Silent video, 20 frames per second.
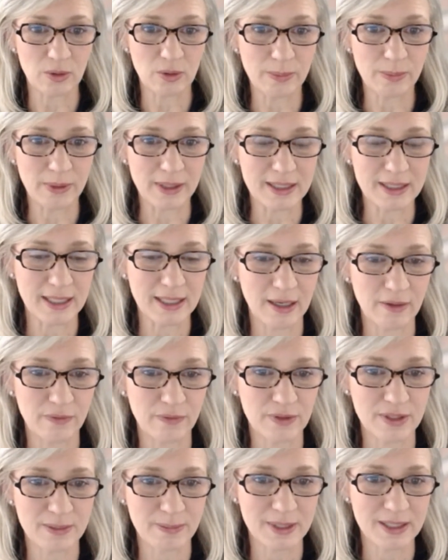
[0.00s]
but for
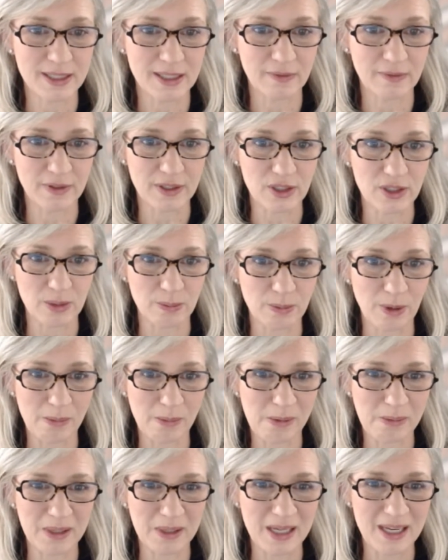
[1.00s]
specifics, you
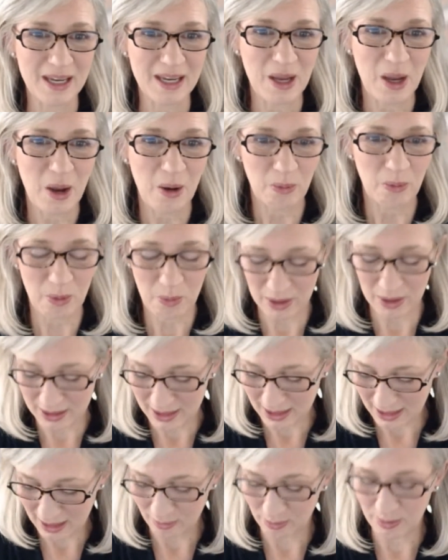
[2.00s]
probably will want to
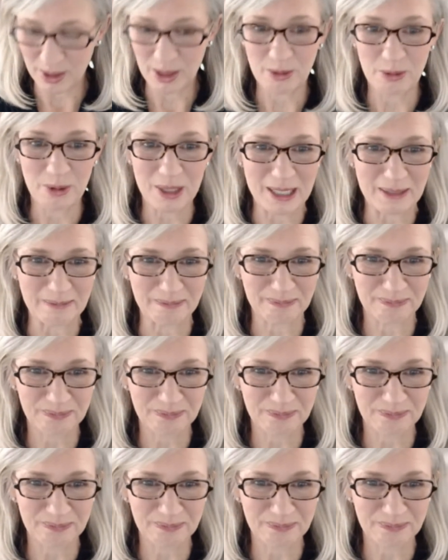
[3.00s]
give me a ring.